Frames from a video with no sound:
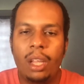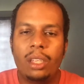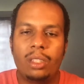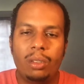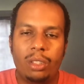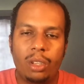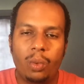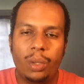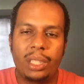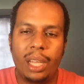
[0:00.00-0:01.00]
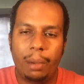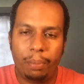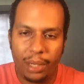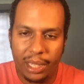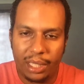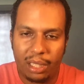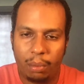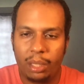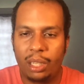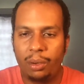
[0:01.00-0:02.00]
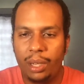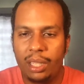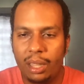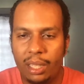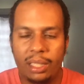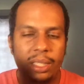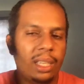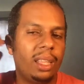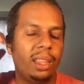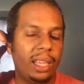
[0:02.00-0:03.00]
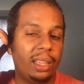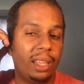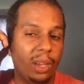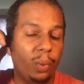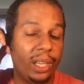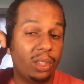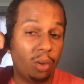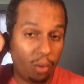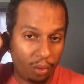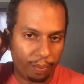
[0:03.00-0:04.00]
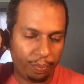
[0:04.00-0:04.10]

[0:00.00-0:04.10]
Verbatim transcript: Sun-Sun was not pleased but agreed to this. Then they went home.